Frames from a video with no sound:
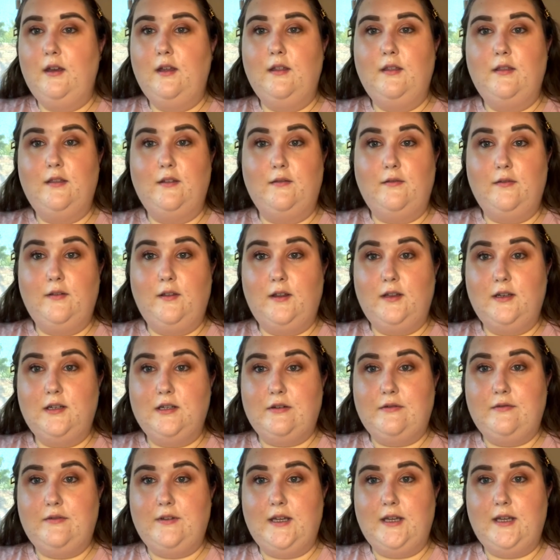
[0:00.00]
The
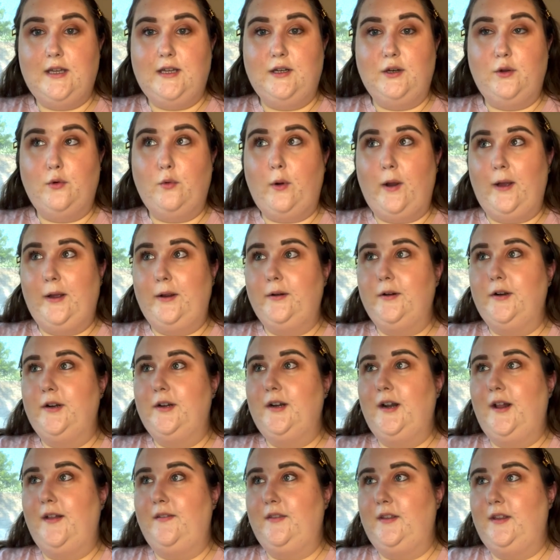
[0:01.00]
Philadelphia Inquirer
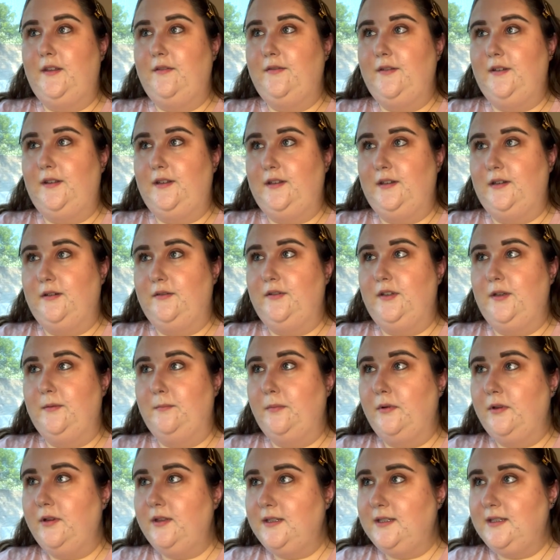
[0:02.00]
and the Philadelphia
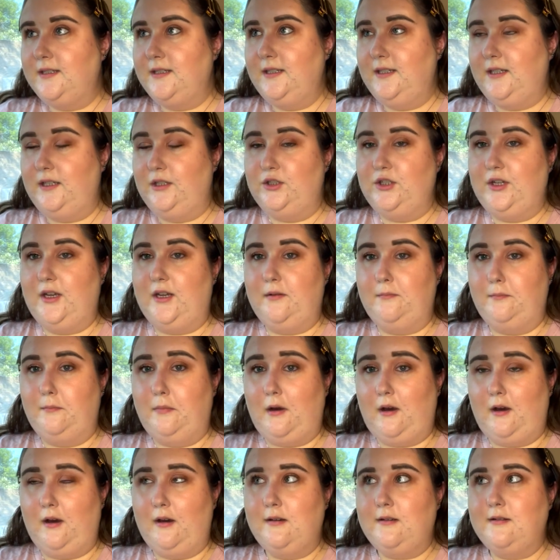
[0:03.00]
Bulletin each had a
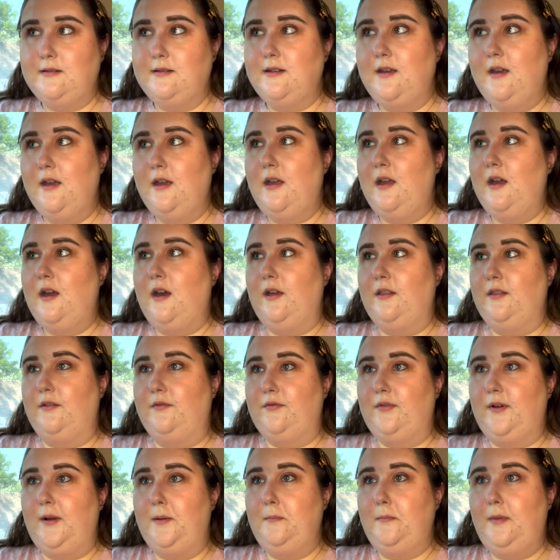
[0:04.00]
box on the
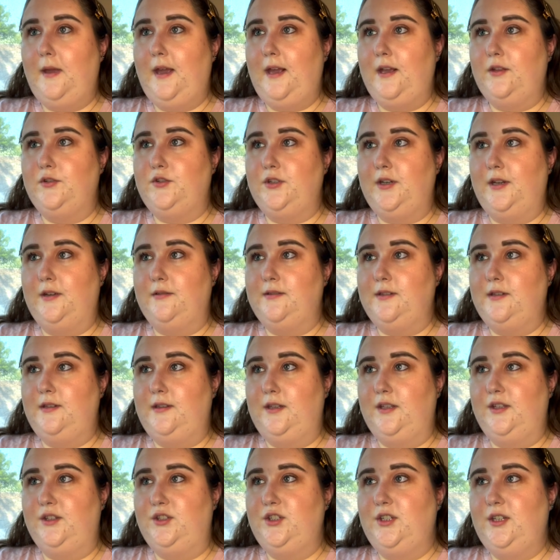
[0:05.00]
front page announcing
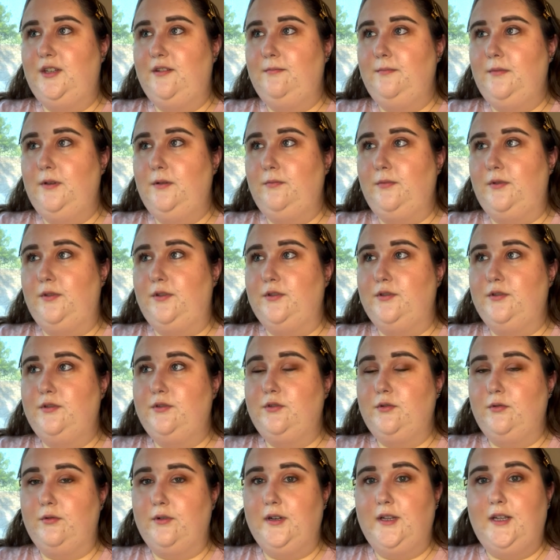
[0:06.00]
the achievement with a
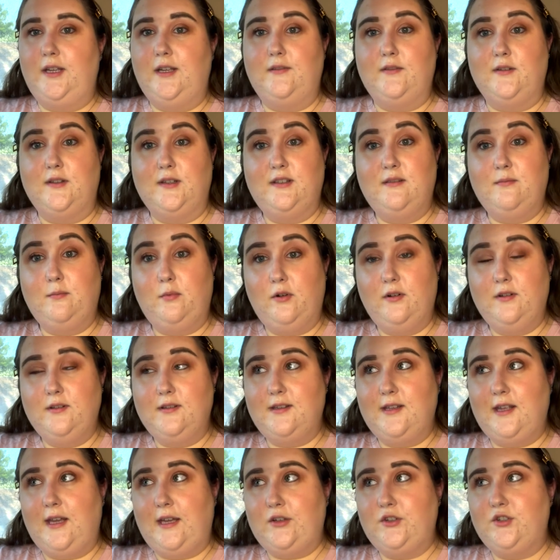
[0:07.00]
story in the sports
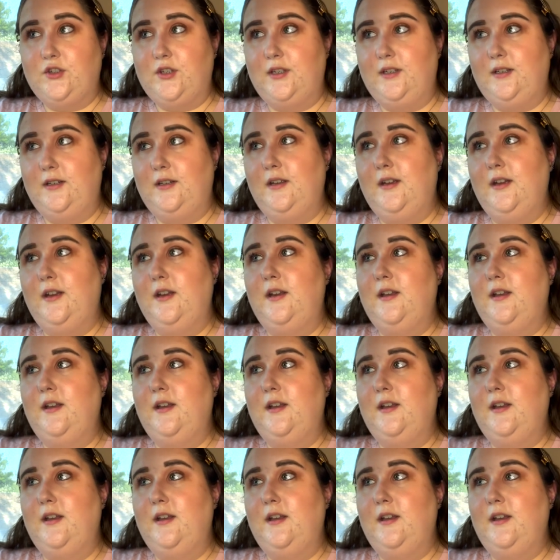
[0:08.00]
section.